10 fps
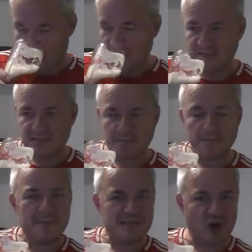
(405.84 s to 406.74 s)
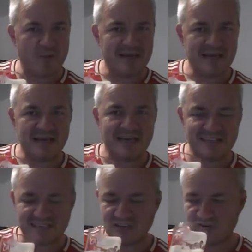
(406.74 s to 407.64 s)
It's a bit hoppy, it's
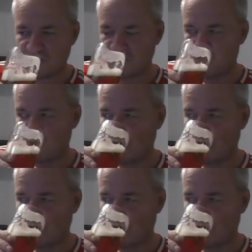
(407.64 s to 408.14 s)
citrus.